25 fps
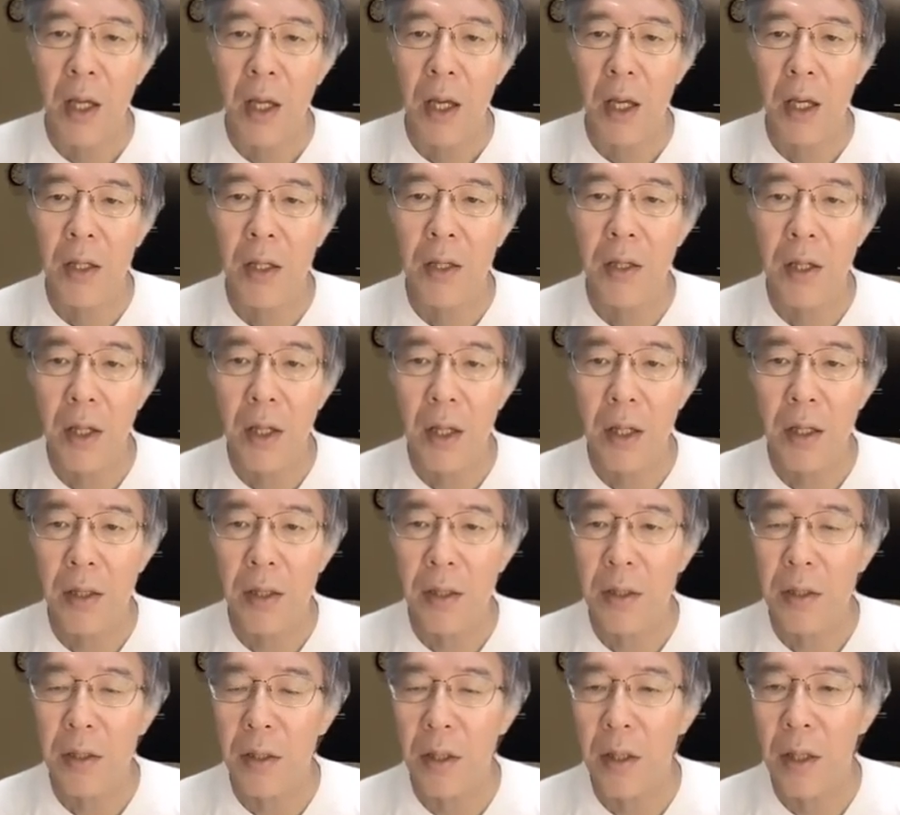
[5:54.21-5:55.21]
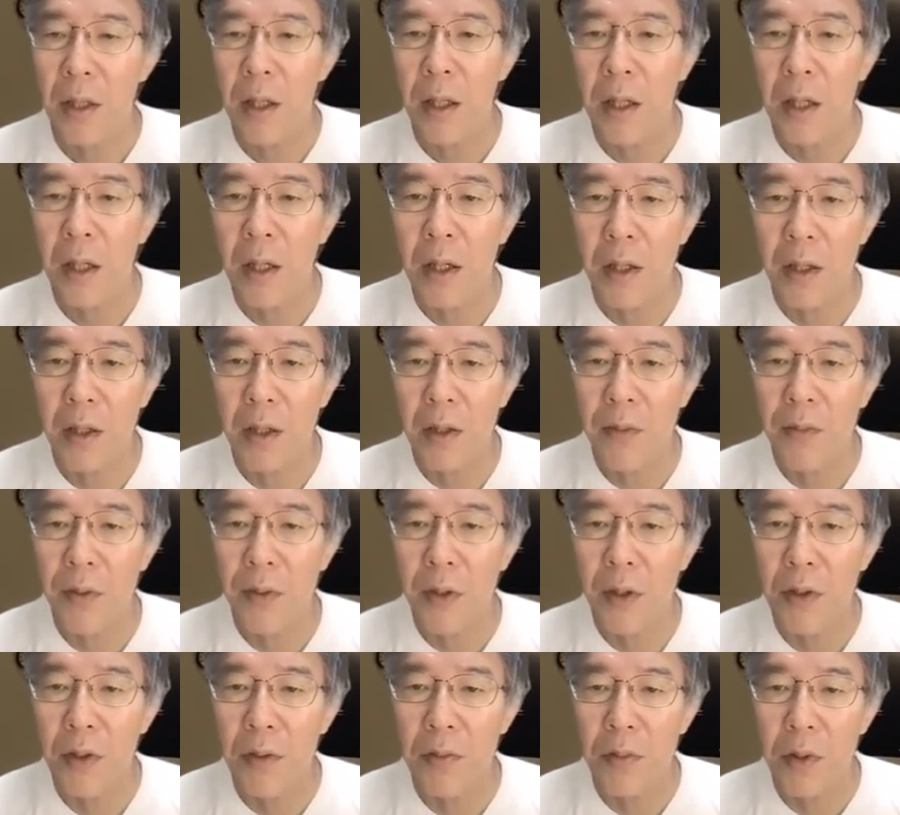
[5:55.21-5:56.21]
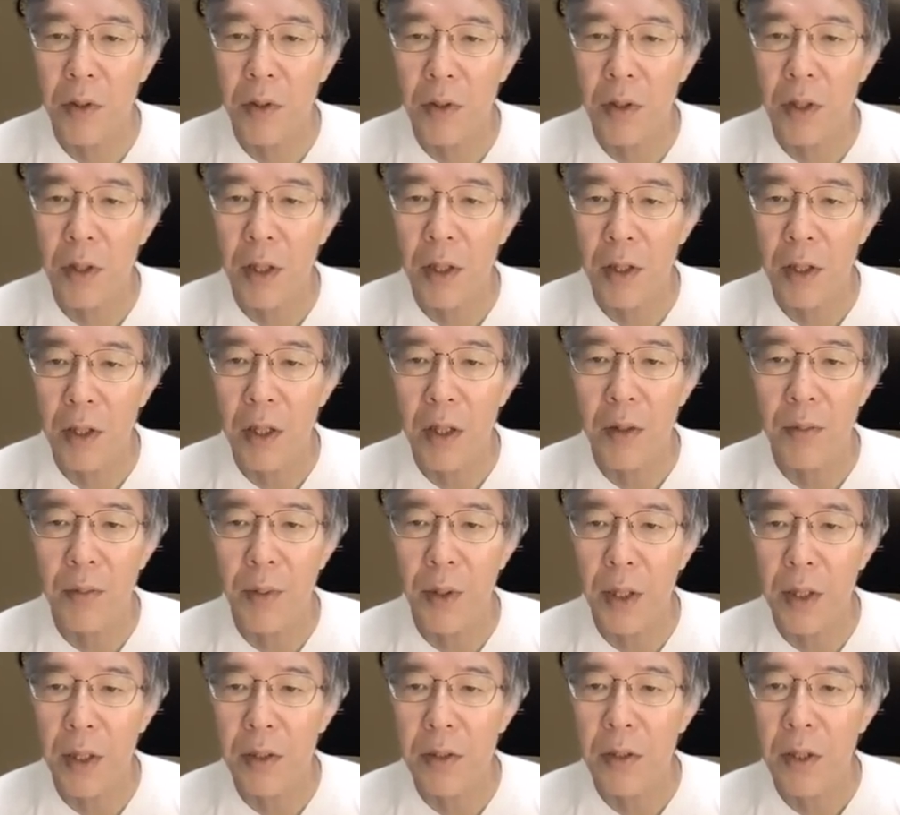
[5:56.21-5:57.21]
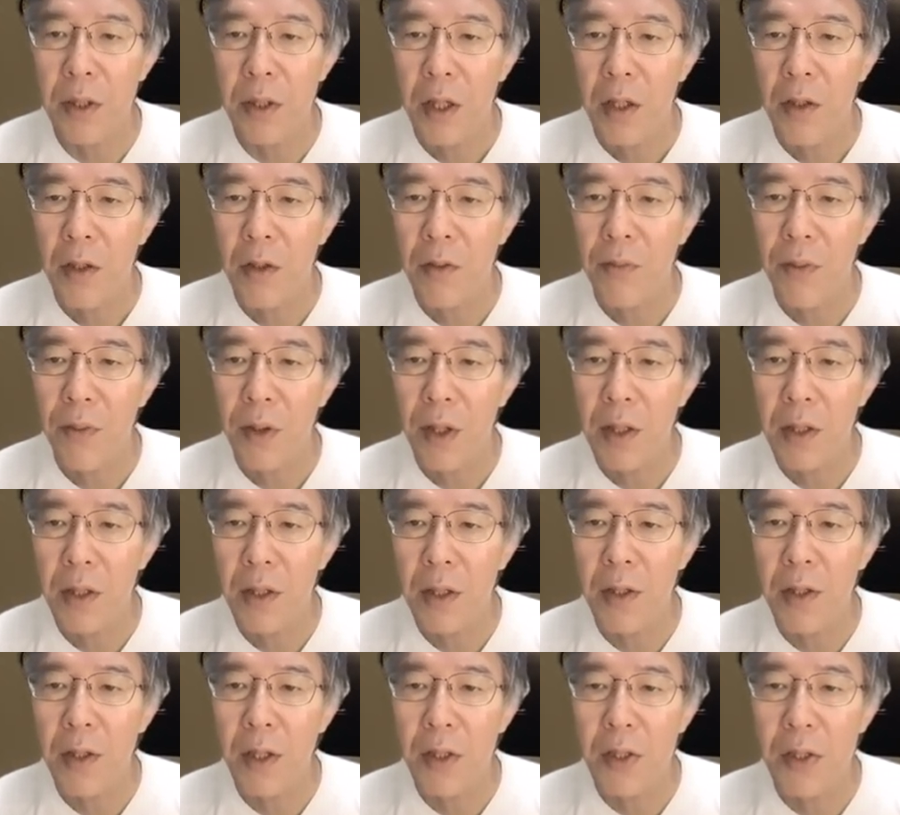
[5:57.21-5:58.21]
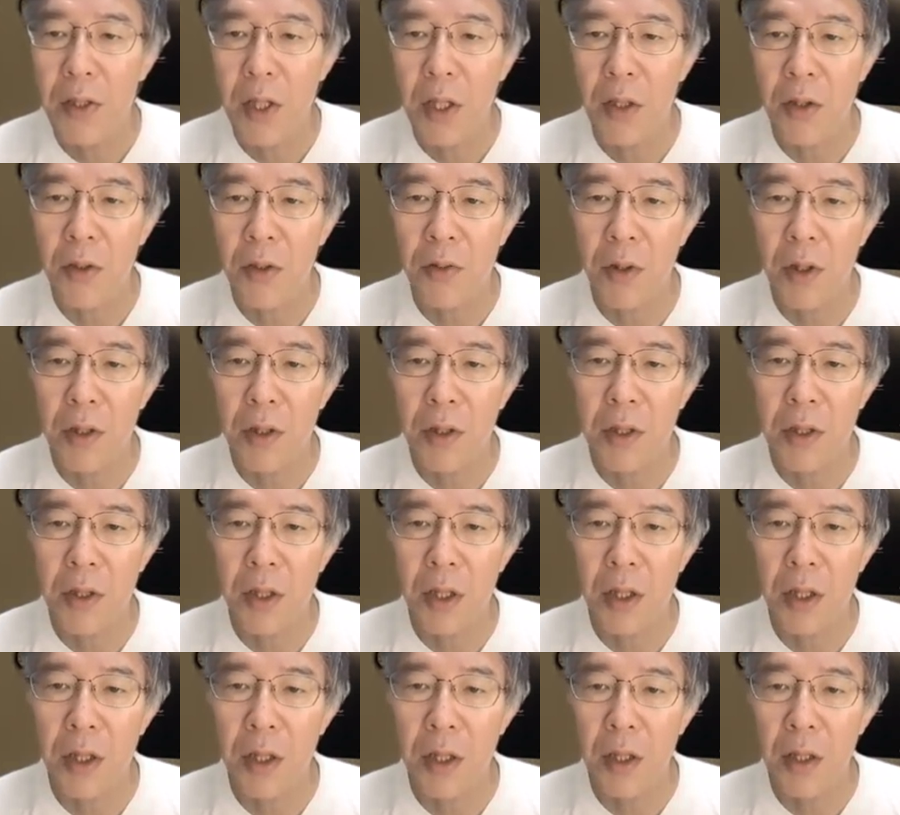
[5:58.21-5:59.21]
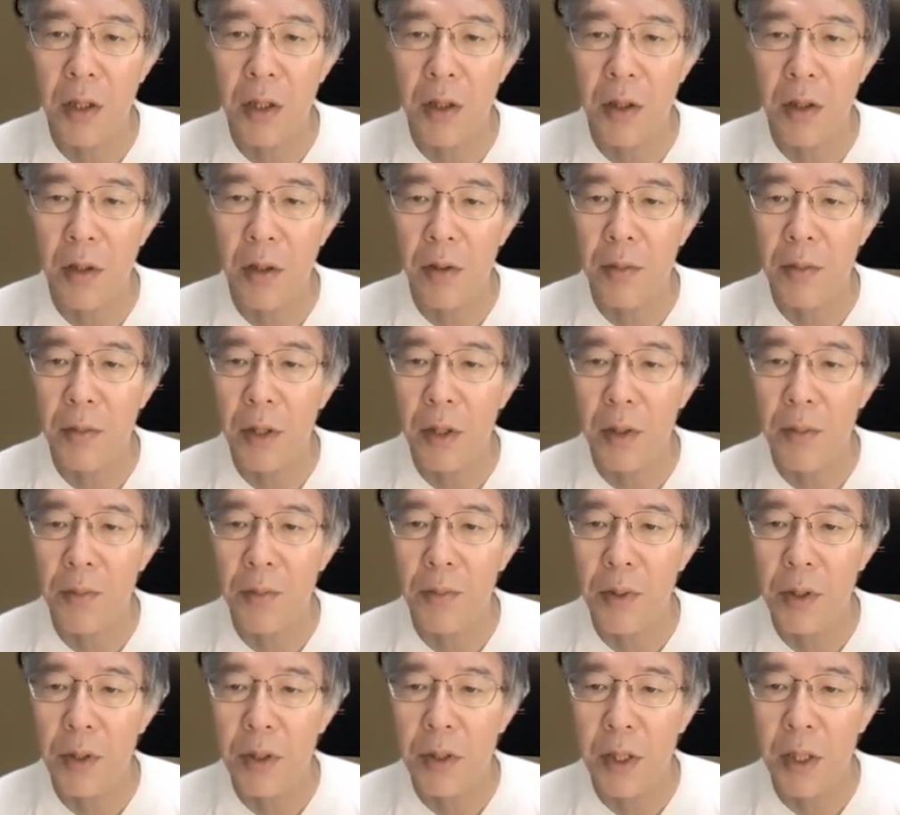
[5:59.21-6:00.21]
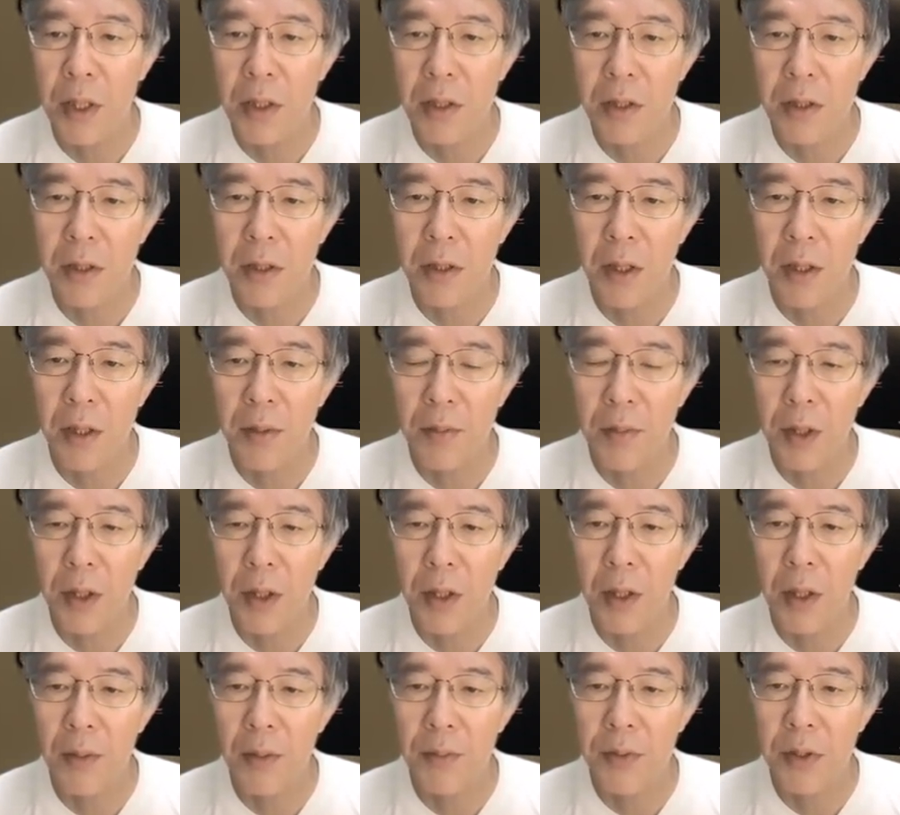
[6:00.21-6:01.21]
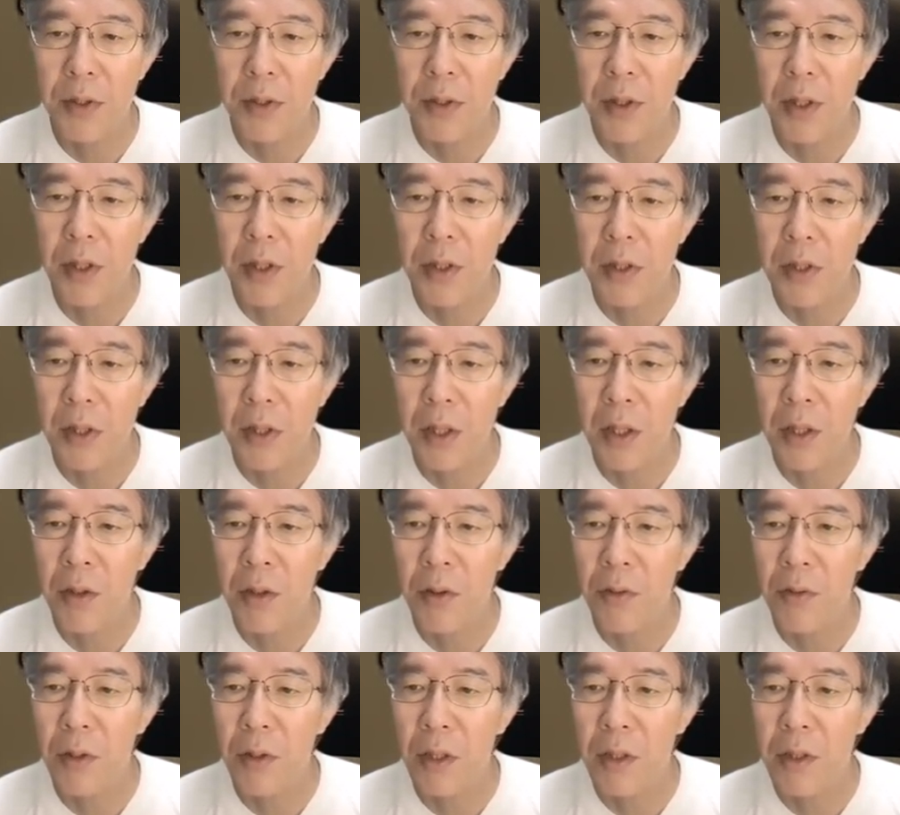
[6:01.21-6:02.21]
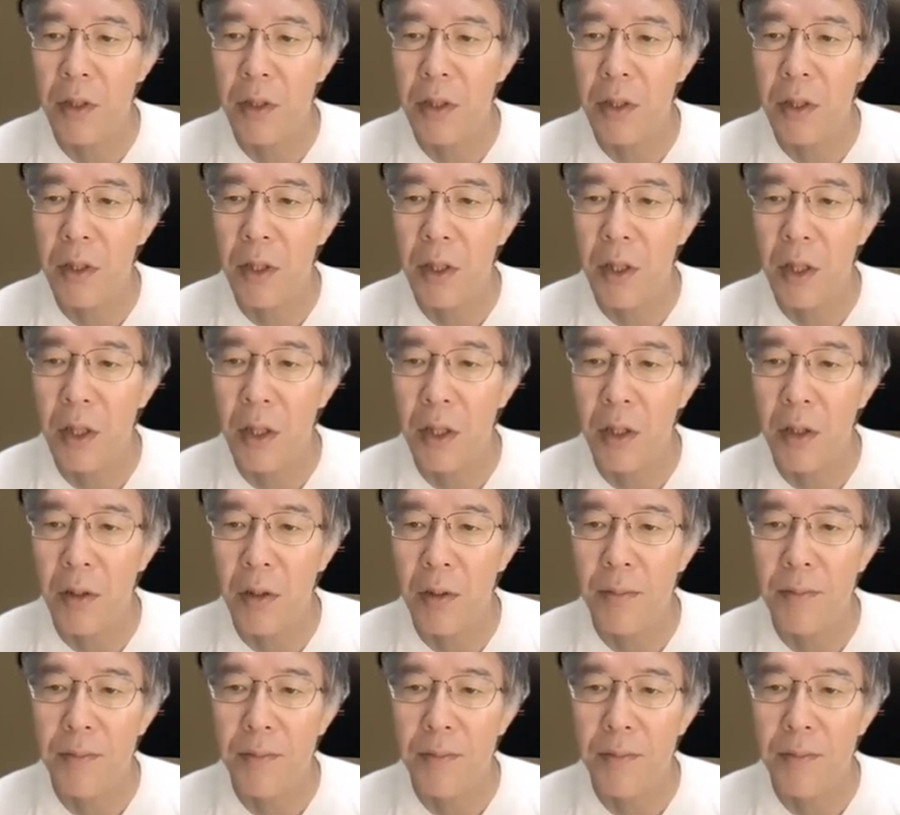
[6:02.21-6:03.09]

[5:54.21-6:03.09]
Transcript: And then uh, if you work a little bit, you find that this inequality here precisely becomes this inequality here.